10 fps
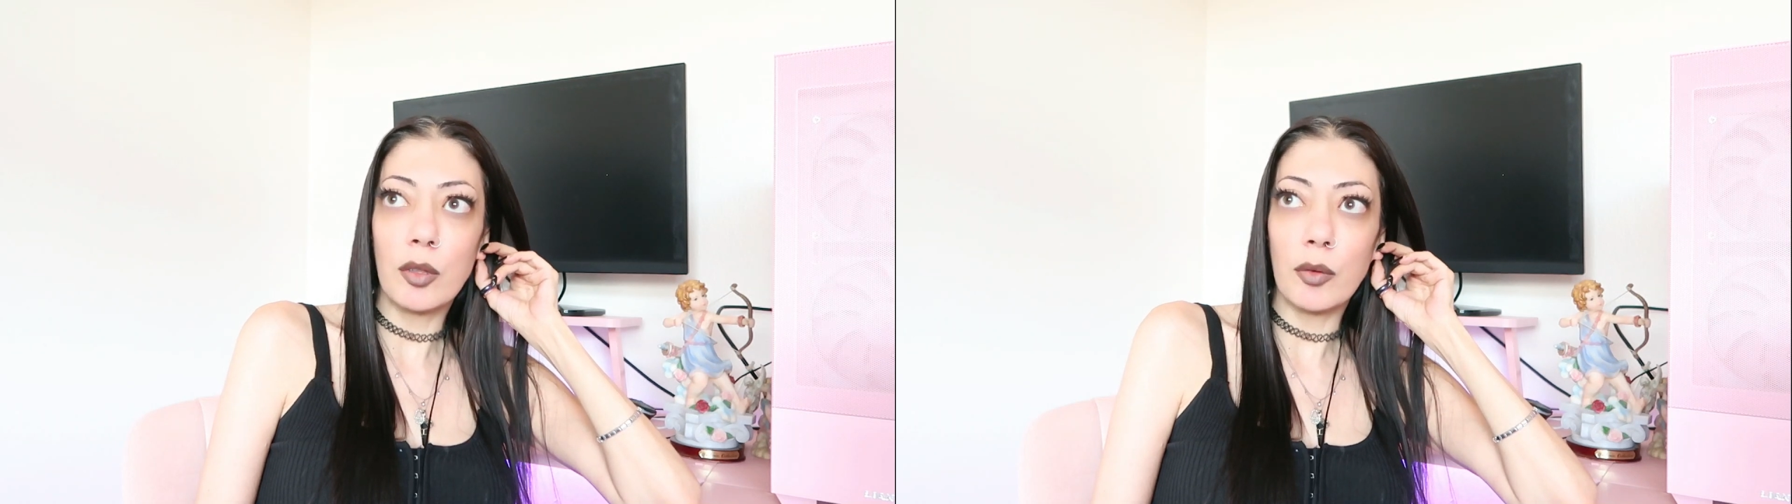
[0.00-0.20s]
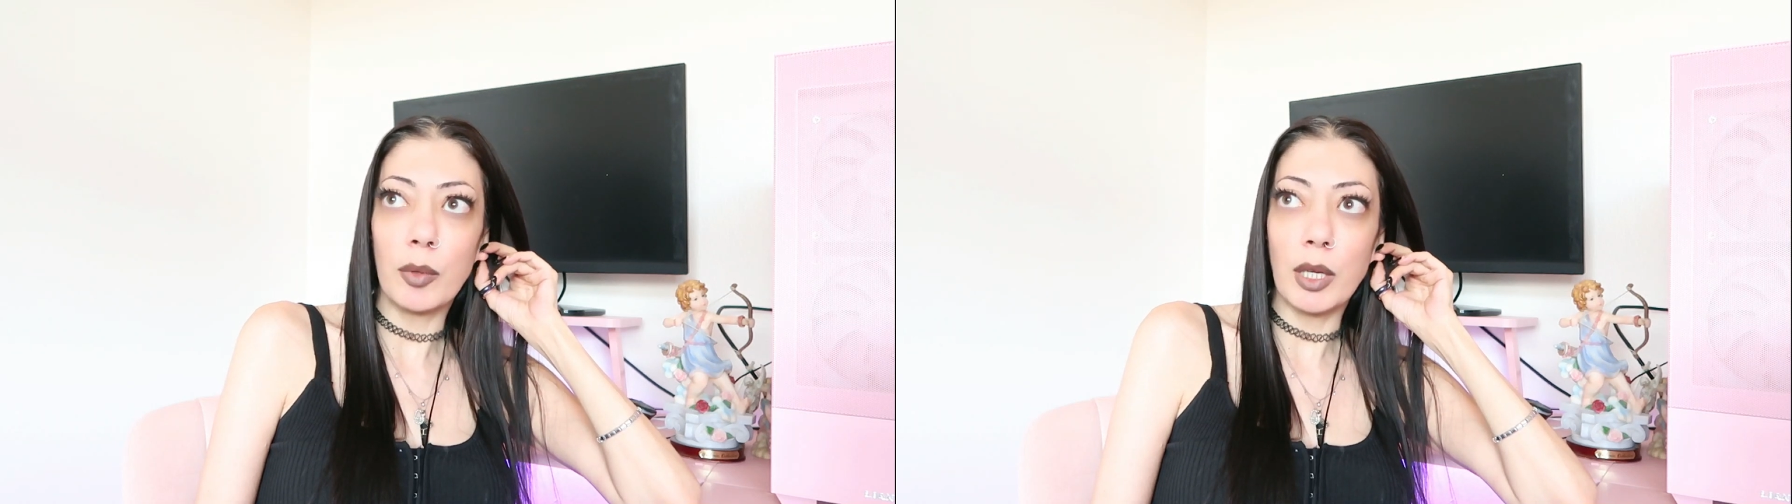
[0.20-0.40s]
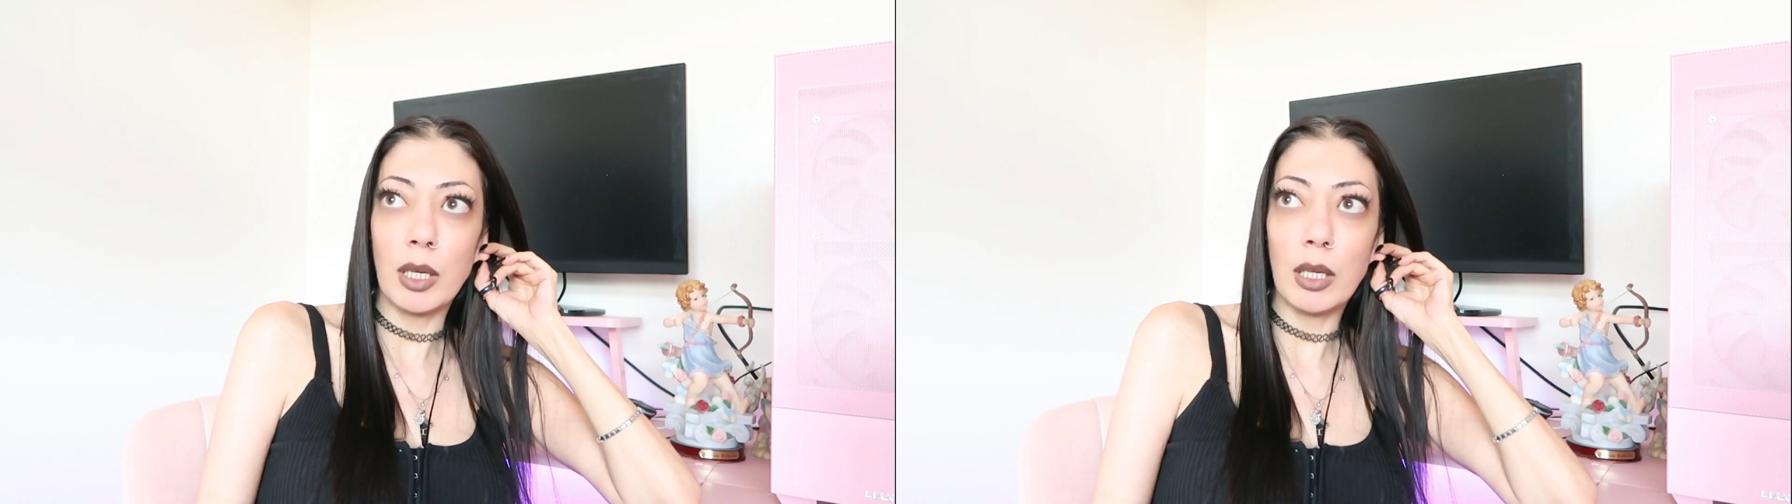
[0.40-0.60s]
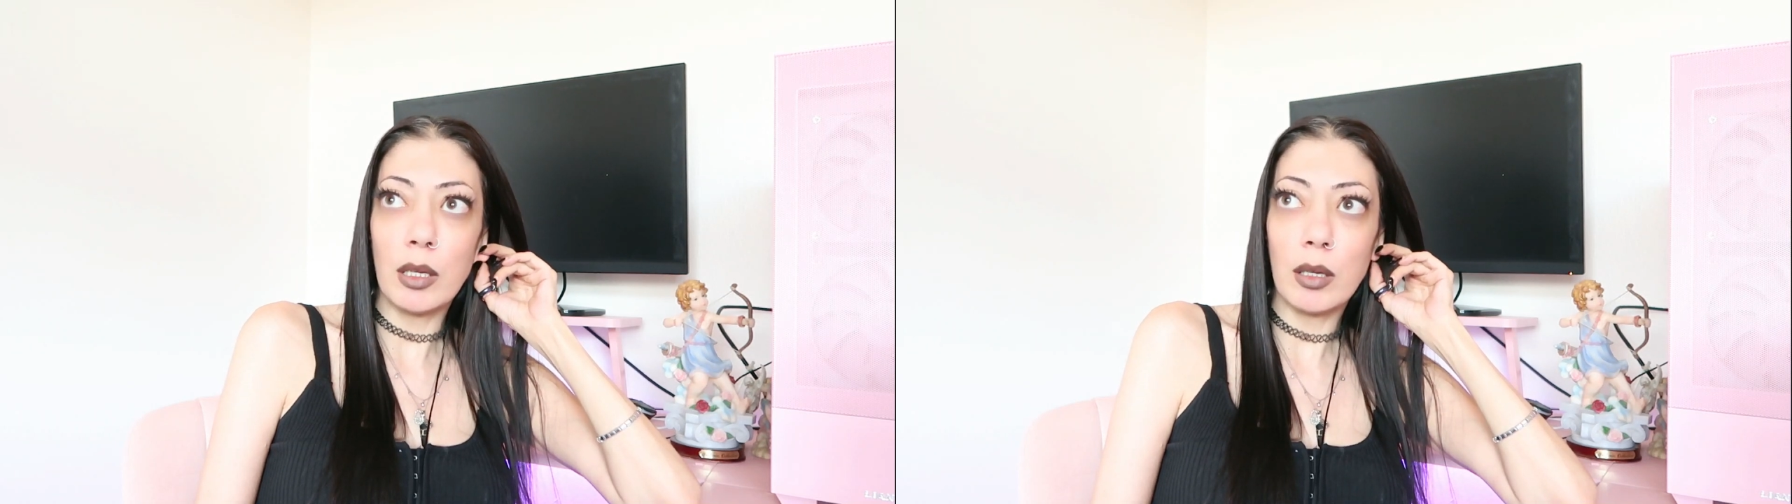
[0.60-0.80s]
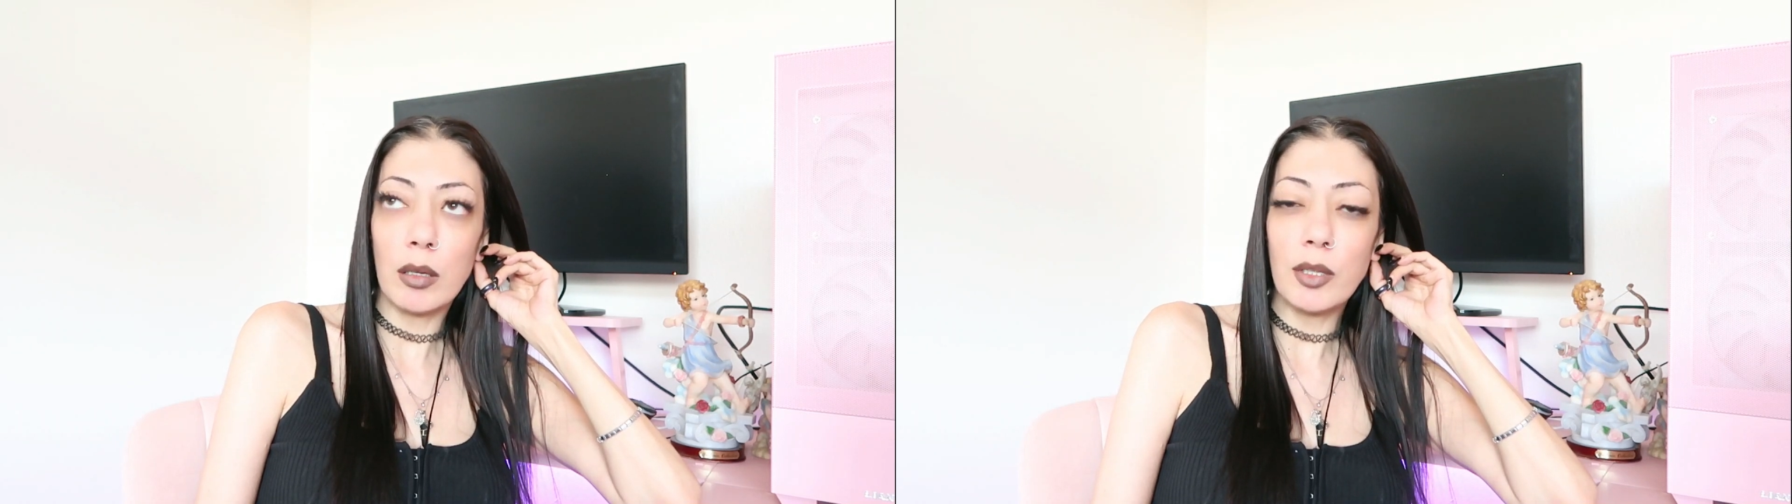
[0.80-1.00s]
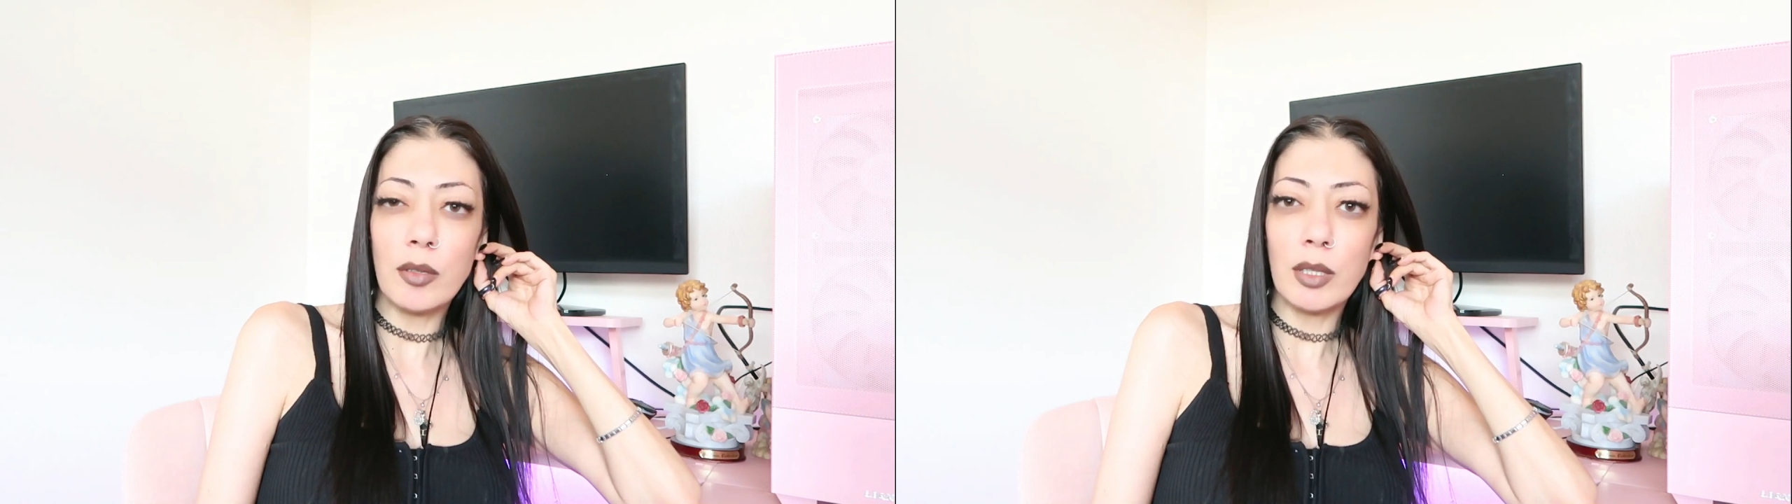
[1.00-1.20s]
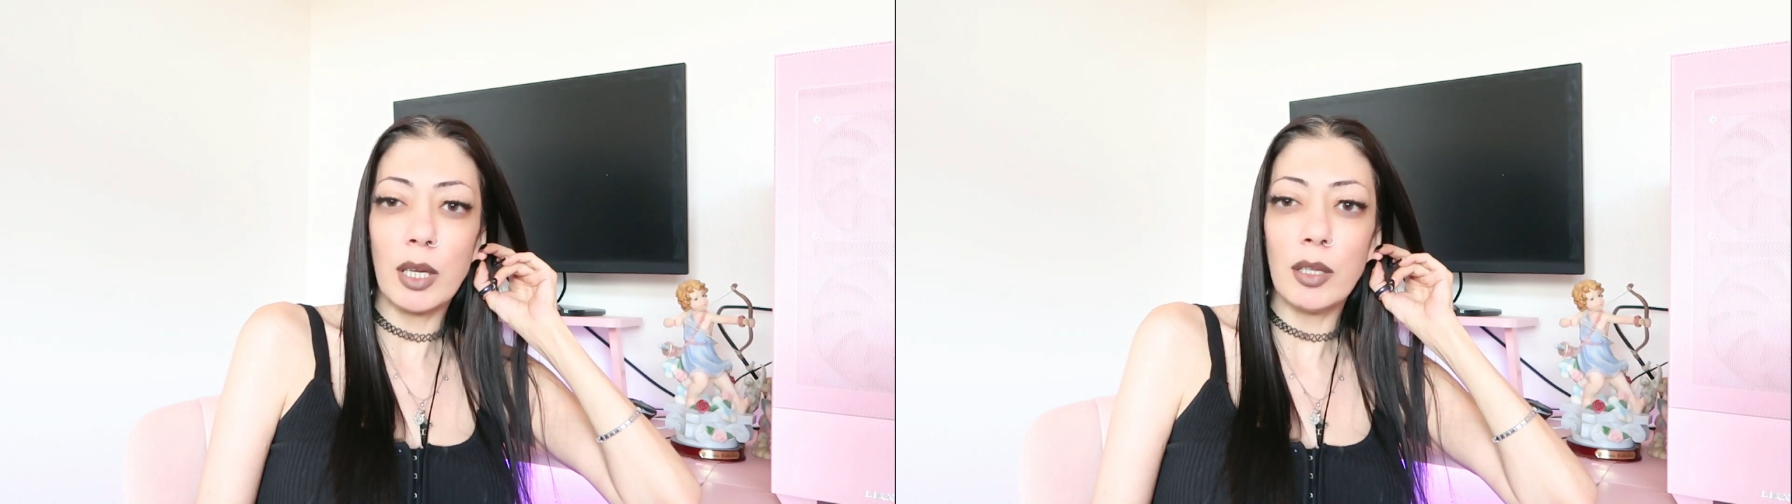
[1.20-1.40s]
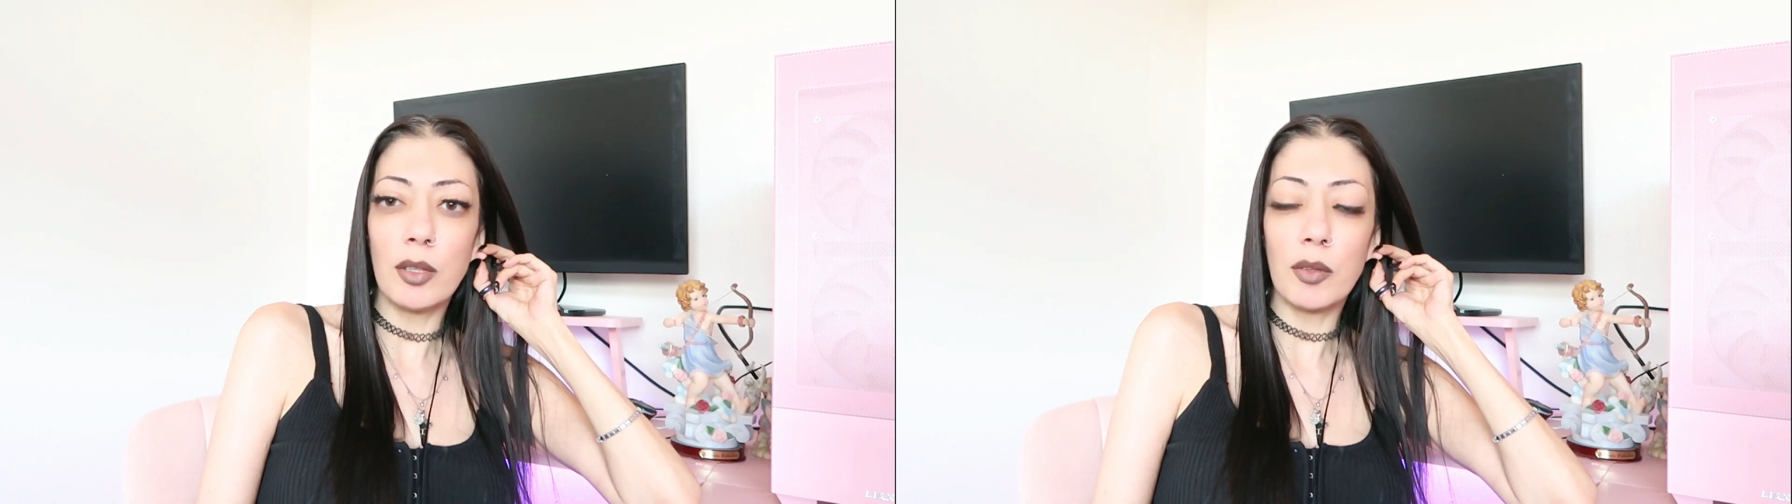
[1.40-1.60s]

three what did you say